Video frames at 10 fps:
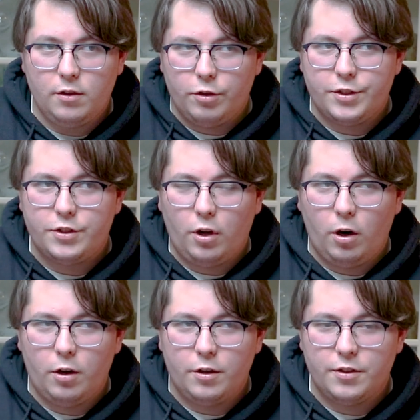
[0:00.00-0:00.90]

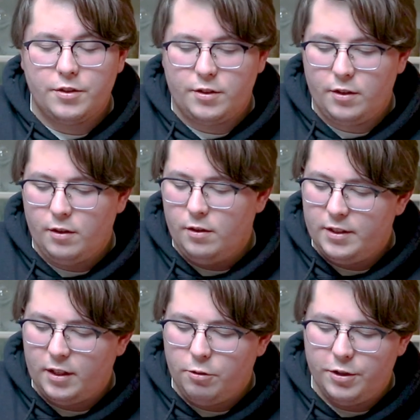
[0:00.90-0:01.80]
Crystar's,
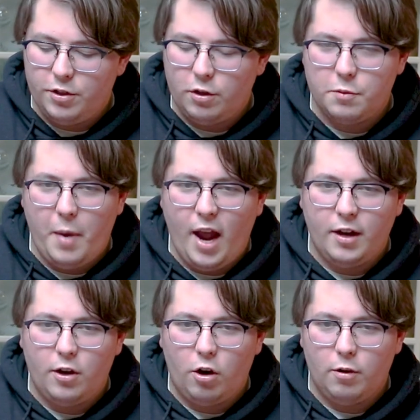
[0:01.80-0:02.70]
he's like Crystar's
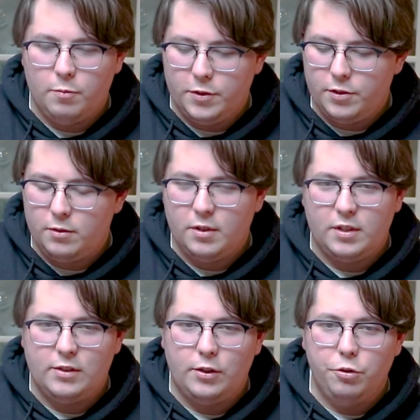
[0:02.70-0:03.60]
man-at-arms
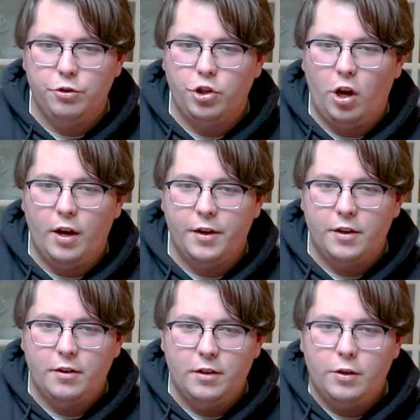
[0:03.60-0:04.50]
is Little
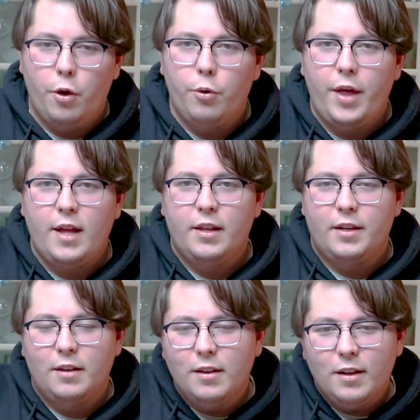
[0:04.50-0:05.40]
John. You know, that
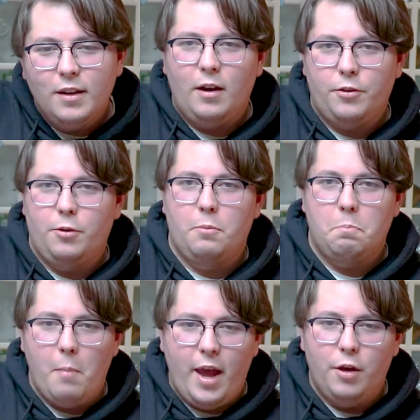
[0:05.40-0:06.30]
like other
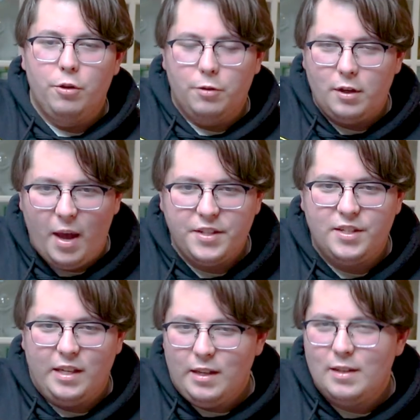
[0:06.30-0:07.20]
male
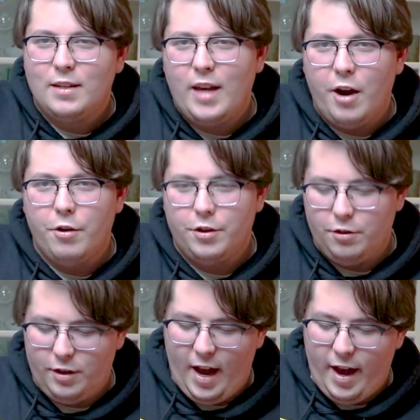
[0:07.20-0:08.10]
bestie
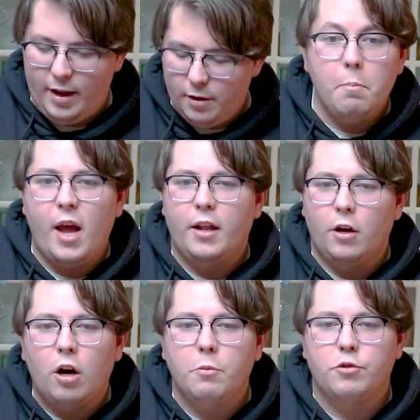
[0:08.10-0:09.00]
character guy.
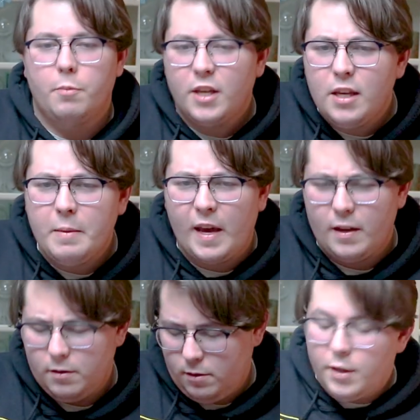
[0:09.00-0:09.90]
Man-at-arms from He-Man.
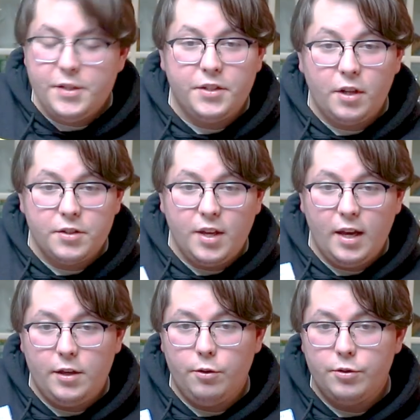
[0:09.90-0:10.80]
This does
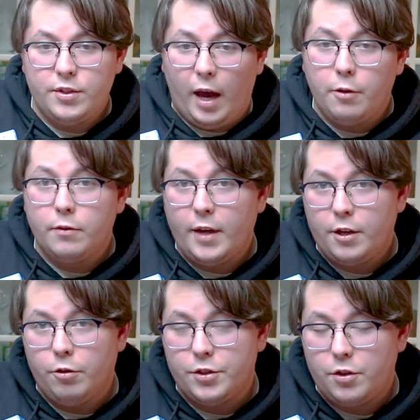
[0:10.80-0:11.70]
get use out of
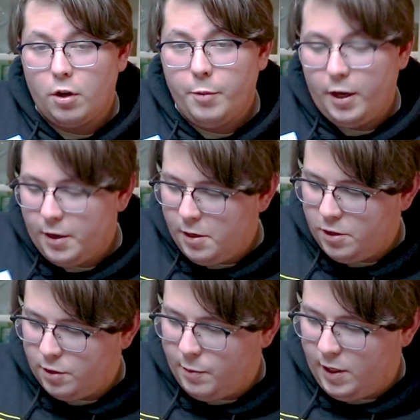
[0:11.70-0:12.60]
that Crystar body
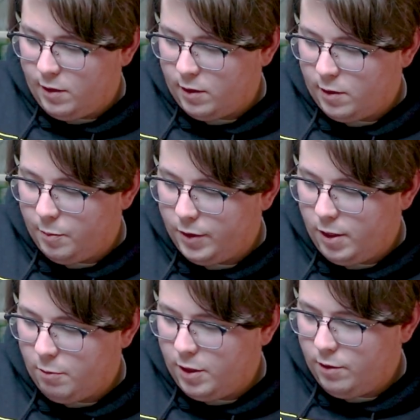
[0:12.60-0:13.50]
just being
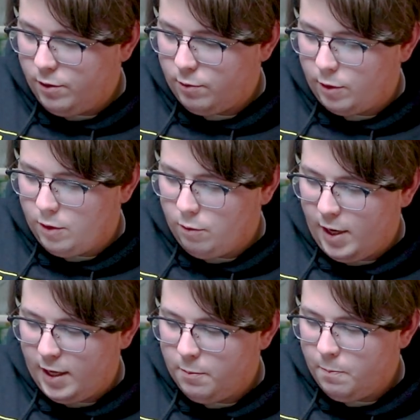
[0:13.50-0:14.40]
complete reuse with a new
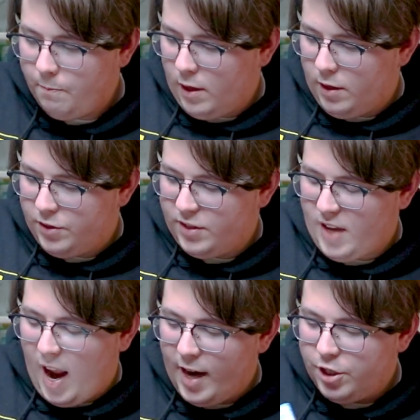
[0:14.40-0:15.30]
head. and this
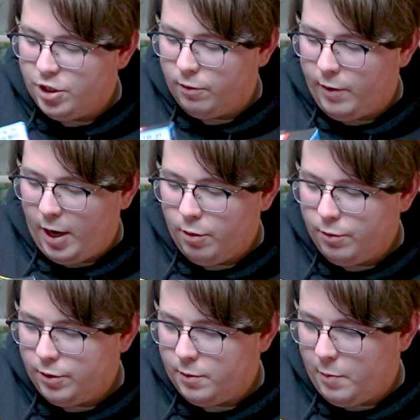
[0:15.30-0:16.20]
sash of
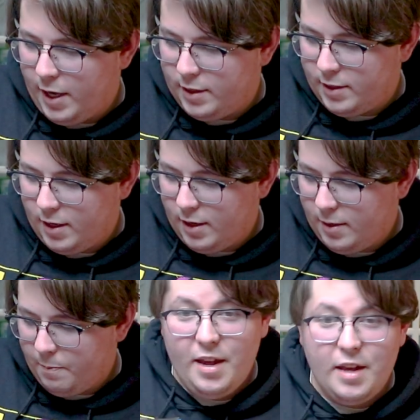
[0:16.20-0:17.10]
arrows, but
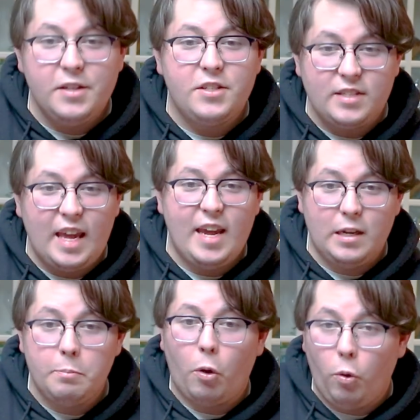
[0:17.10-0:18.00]

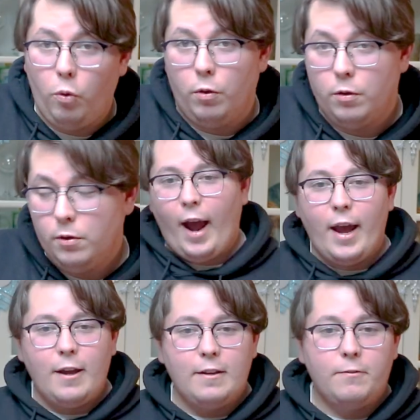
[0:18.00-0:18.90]
insane pull.
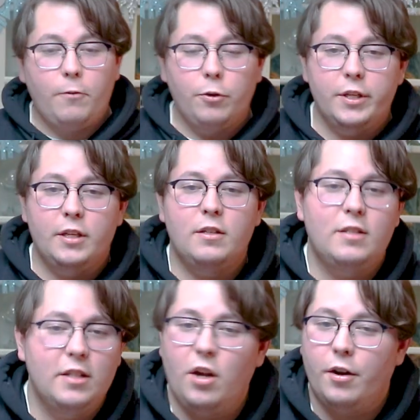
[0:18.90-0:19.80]
I fully
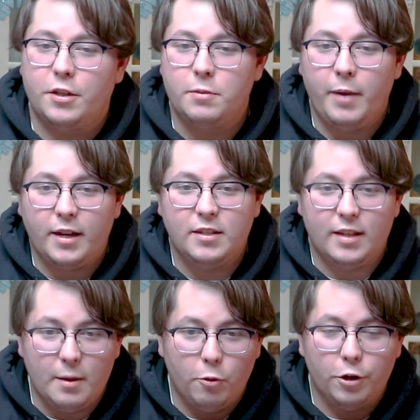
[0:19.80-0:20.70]
did not expect to
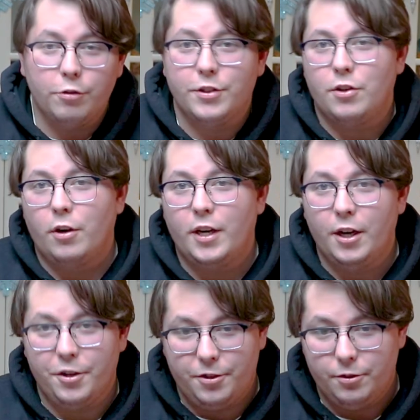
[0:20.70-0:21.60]
get more Crystar
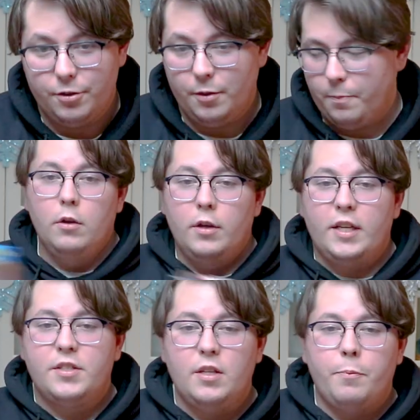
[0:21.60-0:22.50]
characters.
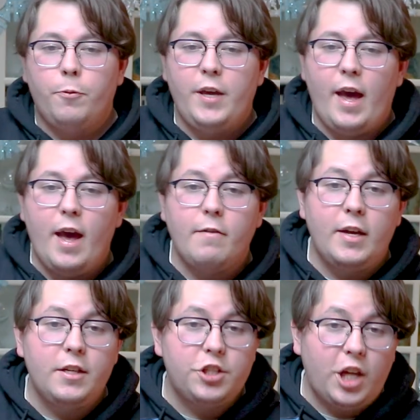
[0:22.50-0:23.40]
Next up, we have
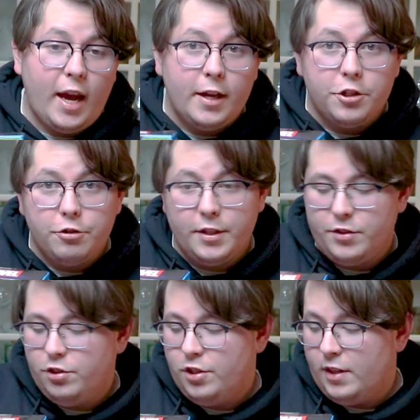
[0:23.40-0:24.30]
Enchantress.